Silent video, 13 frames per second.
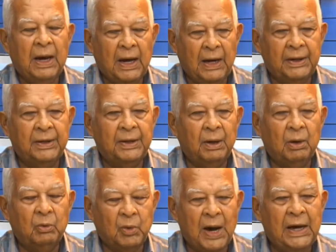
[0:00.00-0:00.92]
And
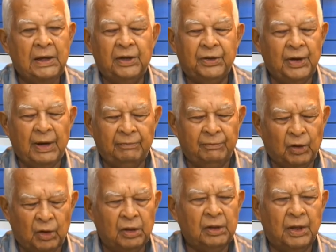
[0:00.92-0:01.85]
while you have
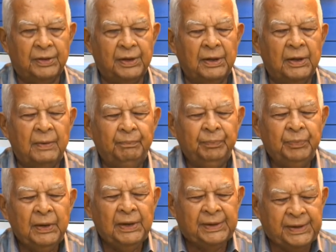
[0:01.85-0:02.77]
all other
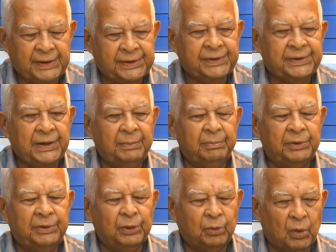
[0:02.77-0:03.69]

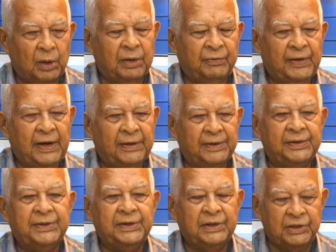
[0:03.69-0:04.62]
systems to qualify as a
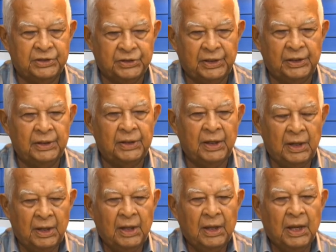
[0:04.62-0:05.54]
surgeon,
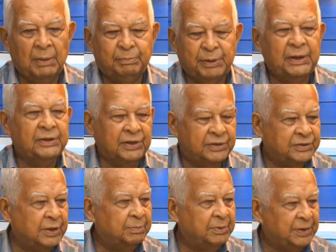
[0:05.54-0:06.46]

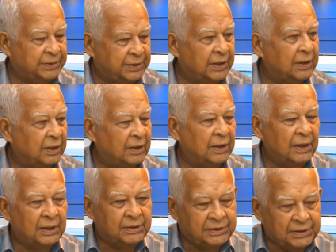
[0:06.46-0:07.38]
apprenticeship still
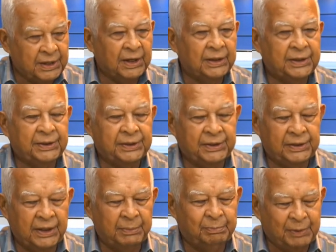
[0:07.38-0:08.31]
takes
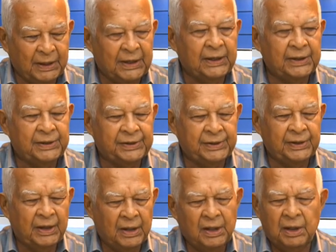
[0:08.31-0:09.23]
the place,
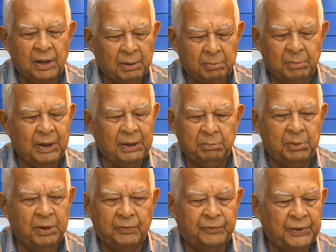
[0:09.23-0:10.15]

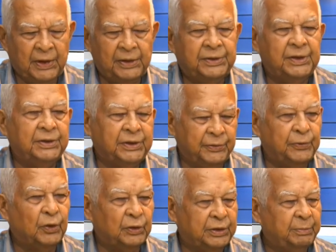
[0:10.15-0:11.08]
mainly
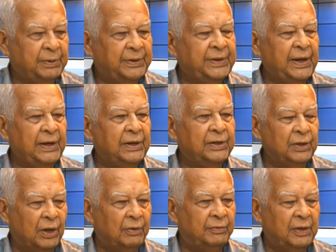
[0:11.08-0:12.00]
30-40%
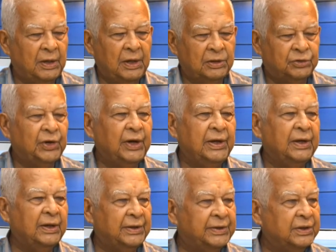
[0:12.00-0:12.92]
of
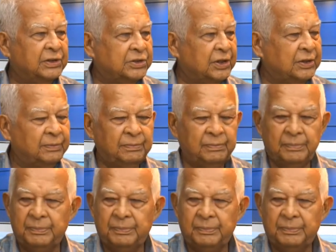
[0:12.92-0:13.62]
training a surgeon.